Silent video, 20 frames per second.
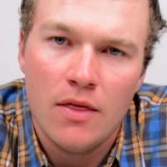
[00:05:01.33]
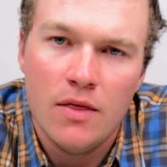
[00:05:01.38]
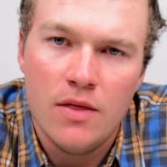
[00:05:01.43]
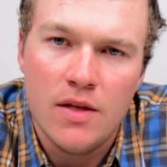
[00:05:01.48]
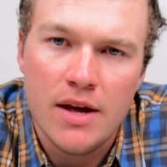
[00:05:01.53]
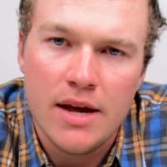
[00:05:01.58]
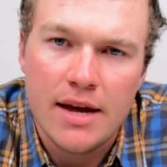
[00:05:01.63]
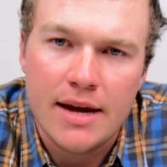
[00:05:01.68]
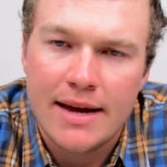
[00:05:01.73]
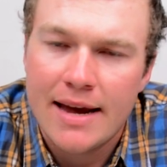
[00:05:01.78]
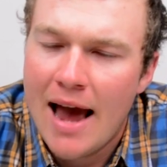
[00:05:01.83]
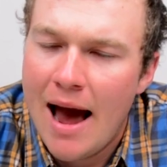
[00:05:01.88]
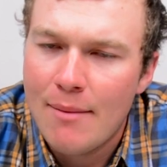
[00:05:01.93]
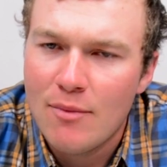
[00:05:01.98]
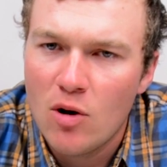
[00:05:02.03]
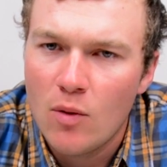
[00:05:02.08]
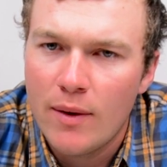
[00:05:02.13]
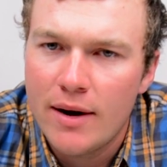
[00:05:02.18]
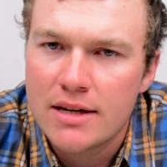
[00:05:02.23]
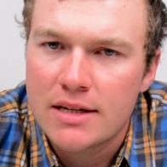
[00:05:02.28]
the
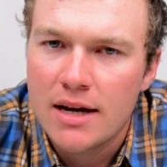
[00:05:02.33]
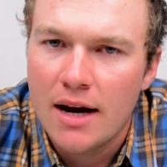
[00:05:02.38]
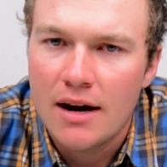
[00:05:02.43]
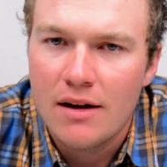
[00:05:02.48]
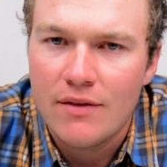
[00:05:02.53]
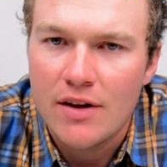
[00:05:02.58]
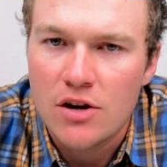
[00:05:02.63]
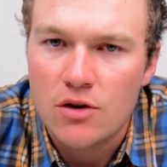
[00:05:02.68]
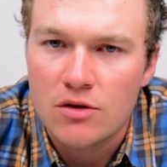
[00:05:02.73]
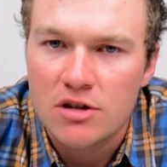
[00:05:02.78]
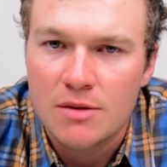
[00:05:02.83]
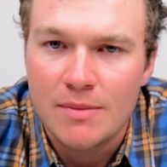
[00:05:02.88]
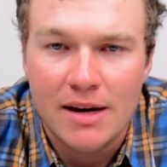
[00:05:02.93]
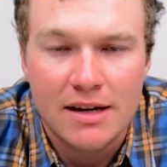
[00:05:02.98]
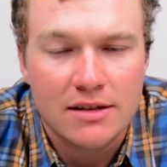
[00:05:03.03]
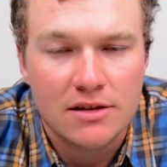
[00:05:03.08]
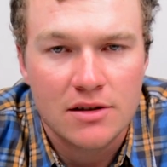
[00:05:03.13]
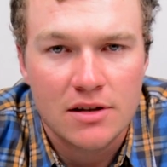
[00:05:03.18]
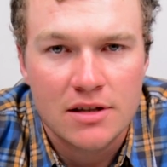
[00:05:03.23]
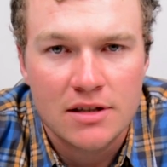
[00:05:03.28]
camera array is kind of interesting
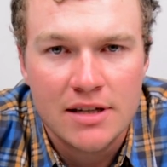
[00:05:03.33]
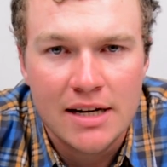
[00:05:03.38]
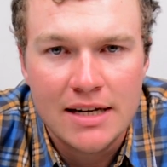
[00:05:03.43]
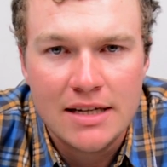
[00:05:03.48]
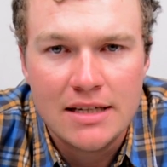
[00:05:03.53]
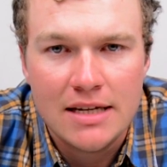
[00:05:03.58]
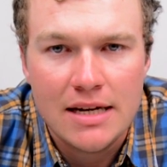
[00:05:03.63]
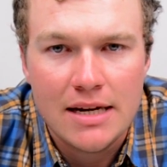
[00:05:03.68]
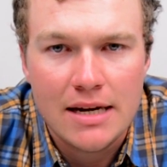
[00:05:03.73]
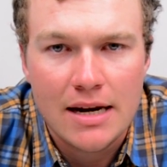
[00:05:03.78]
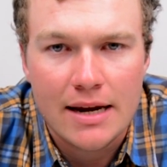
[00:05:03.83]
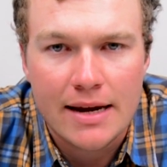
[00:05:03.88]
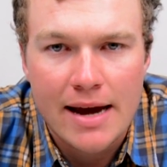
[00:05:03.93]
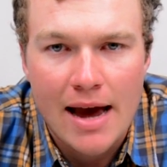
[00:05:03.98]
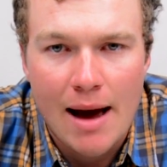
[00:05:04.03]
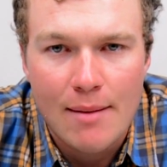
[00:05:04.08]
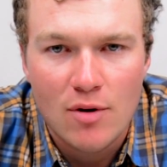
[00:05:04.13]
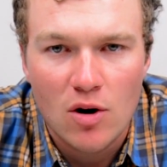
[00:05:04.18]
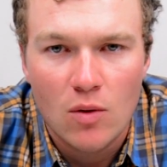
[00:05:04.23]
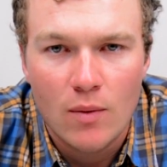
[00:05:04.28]
because it's a 16
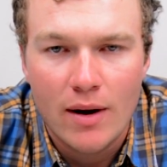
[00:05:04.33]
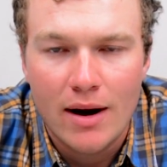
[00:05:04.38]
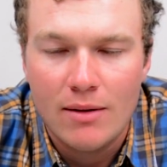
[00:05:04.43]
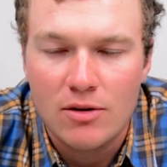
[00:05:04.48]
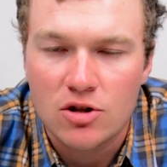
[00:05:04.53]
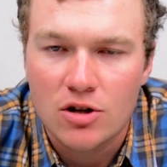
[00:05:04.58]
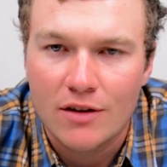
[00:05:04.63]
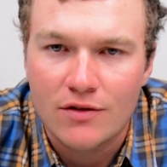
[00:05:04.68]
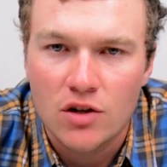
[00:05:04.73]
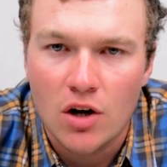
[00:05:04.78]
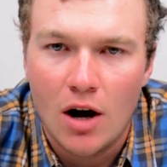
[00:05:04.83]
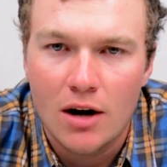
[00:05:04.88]
camera array, which I've